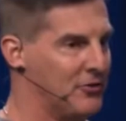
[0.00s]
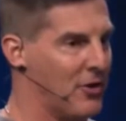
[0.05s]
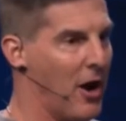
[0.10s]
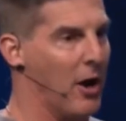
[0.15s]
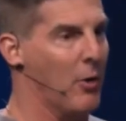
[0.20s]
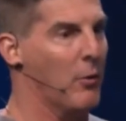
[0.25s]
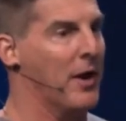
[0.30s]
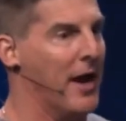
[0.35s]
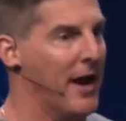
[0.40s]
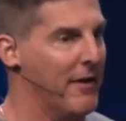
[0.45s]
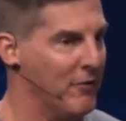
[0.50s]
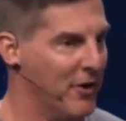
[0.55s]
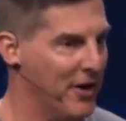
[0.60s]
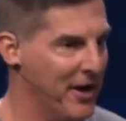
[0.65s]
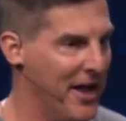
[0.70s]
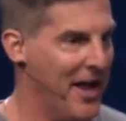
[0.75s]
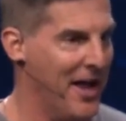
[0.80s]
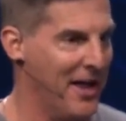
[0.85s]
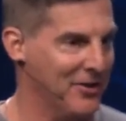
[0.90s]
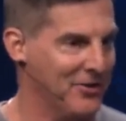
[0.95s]
car, whatever it
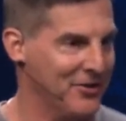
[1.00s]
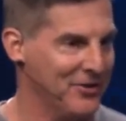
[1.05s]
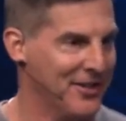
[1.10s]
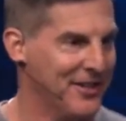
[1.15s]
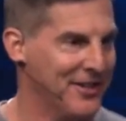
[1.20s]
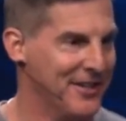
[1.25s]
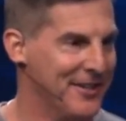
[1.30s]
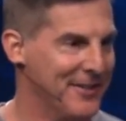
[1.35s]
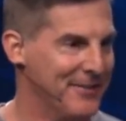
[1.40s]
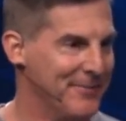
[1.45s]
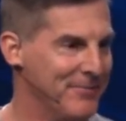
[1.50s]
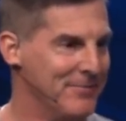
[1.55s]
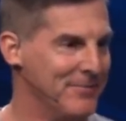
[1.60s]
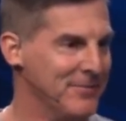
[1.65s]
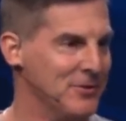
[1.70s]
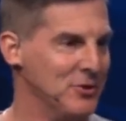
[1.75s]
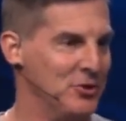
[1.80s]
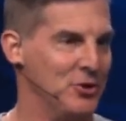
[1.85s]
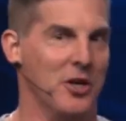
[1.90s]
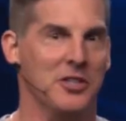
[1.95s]
is.
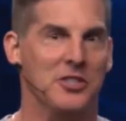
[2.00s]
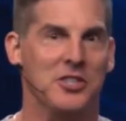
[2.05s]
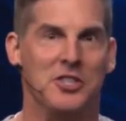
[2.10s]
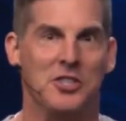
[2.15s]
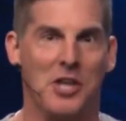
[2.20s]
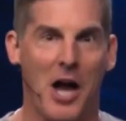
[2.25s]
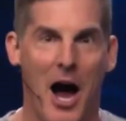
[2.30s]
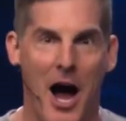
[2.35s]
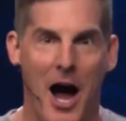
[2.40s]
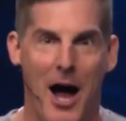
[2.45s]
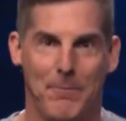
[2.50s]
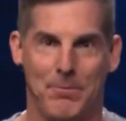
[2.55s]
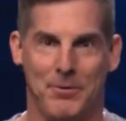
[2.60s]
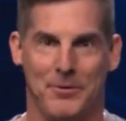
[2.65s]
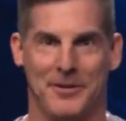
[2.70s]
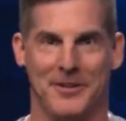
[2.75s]
Just stop.